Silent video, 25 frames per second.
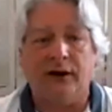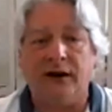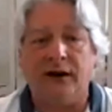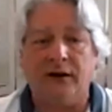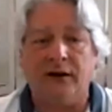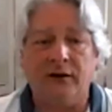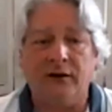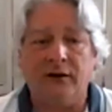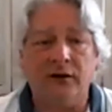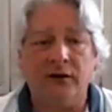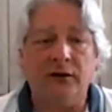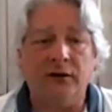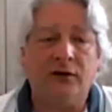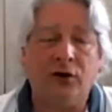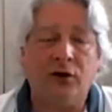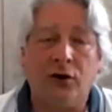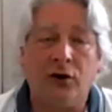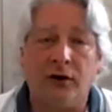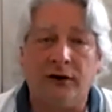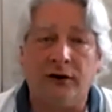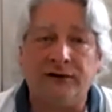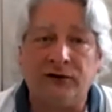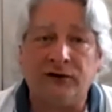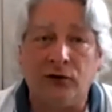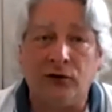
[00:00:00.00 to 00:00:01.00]
current
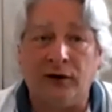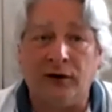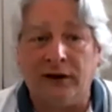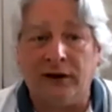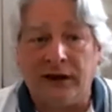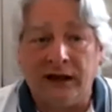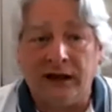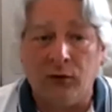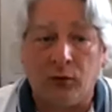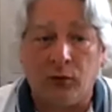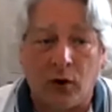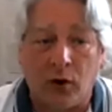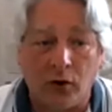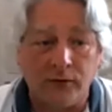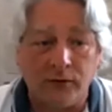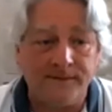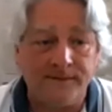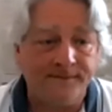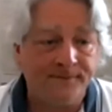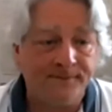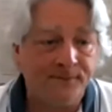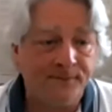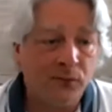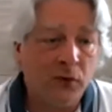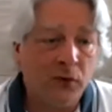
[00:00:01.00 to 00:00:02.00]
story that he wrote,
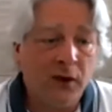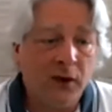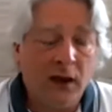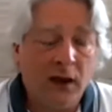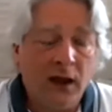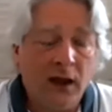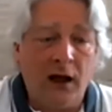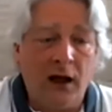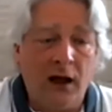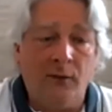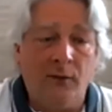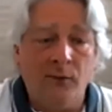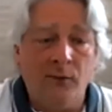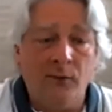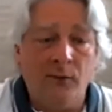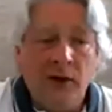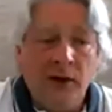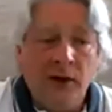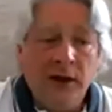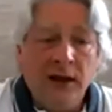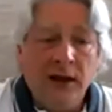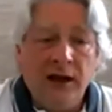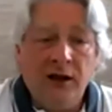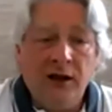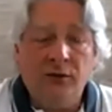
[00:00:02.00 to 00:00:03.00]
in
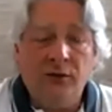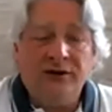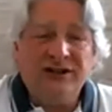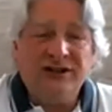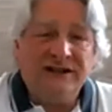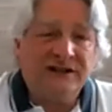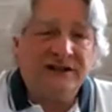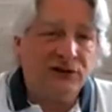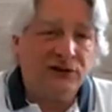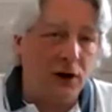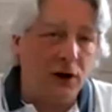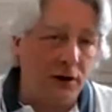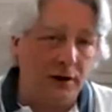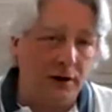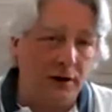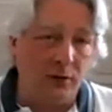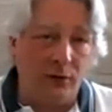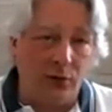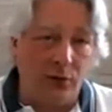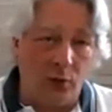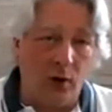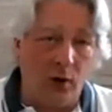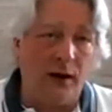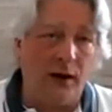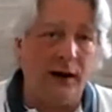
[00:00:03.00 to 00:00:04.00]
which he started with one
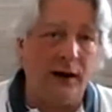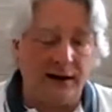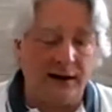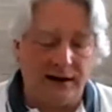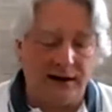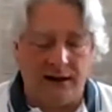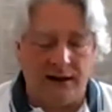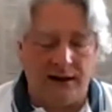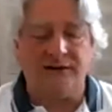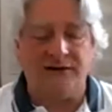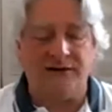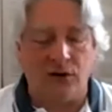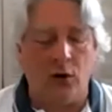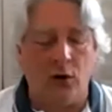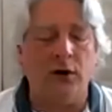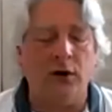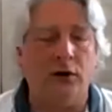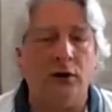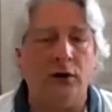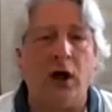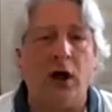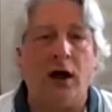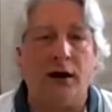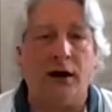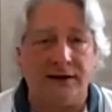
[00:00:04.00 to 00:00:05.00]
idea. He's going along.
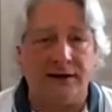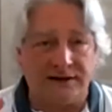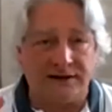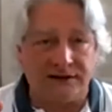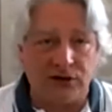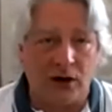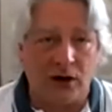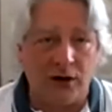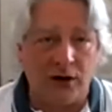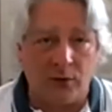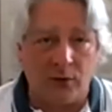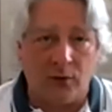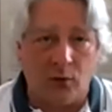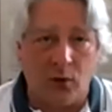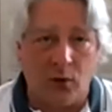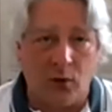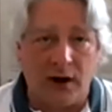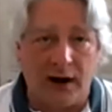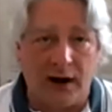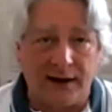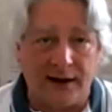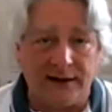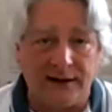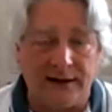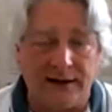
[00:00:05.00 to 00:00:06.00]
He started with one
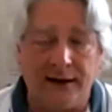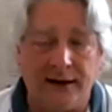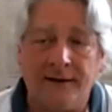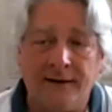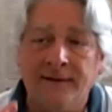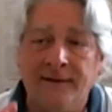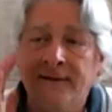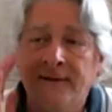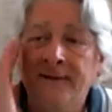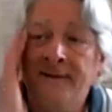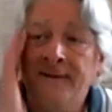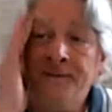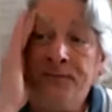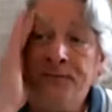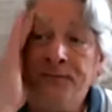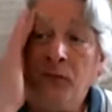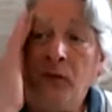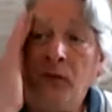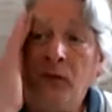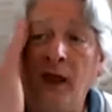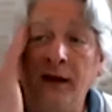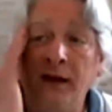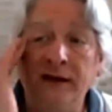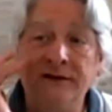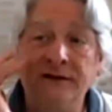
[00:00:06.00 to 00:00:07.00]
idea. And he
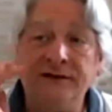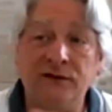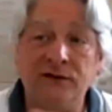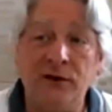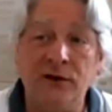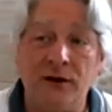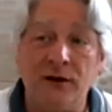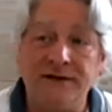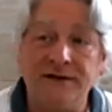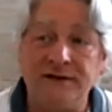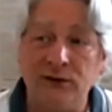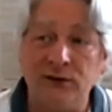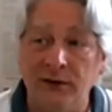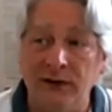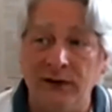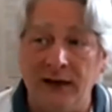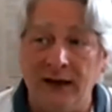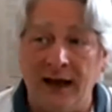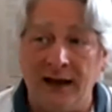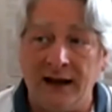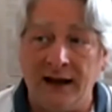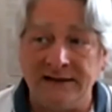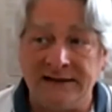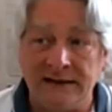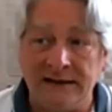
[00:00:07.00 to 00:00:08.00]
starts to realize
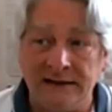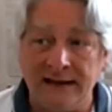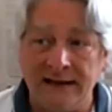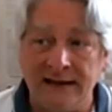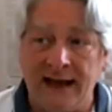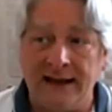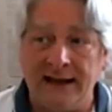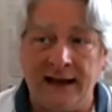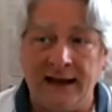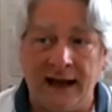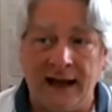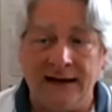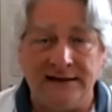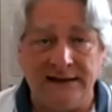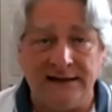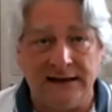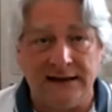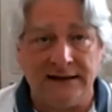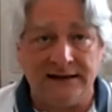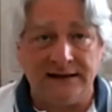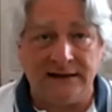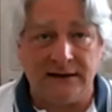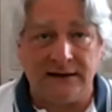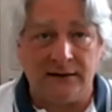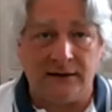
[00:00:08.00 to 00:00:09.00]
that idea
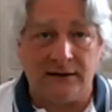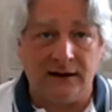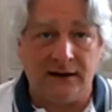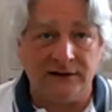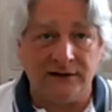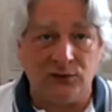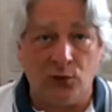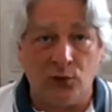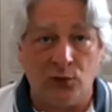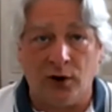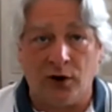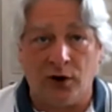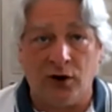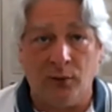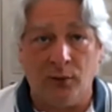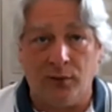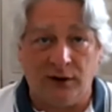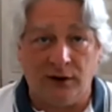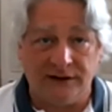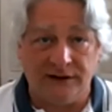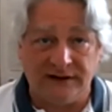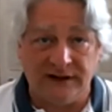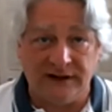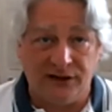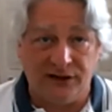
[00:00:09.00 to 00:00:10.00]
isn't as workable as
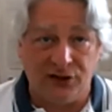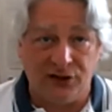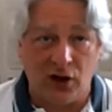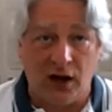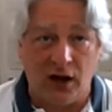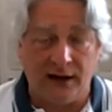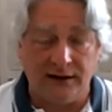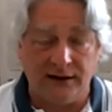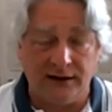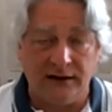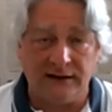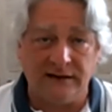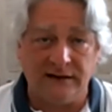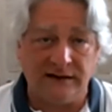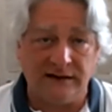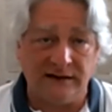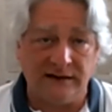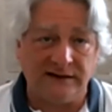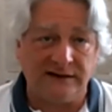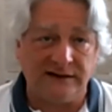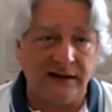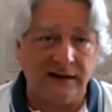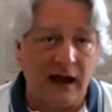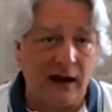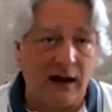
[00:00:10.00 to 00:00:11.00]
he thought. It's
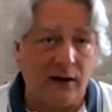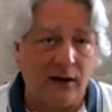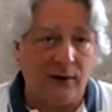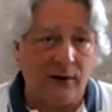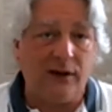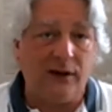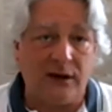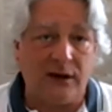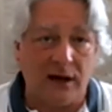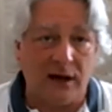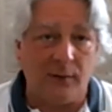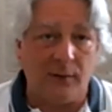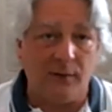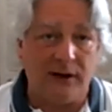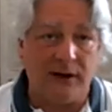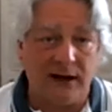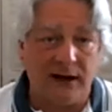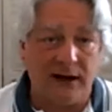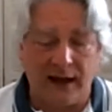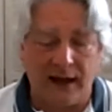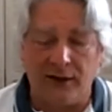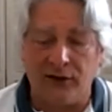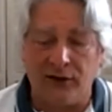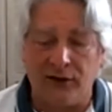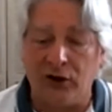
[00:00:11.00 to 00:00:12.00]
not really coming
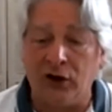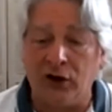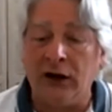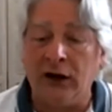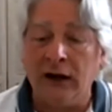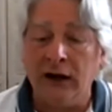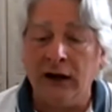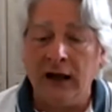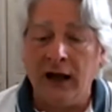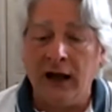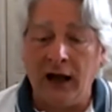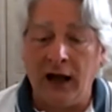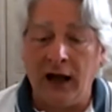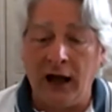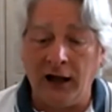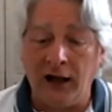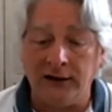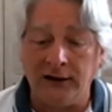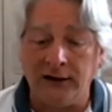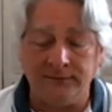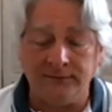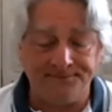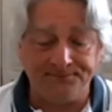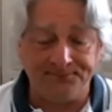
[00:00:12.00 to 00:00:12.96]
together, and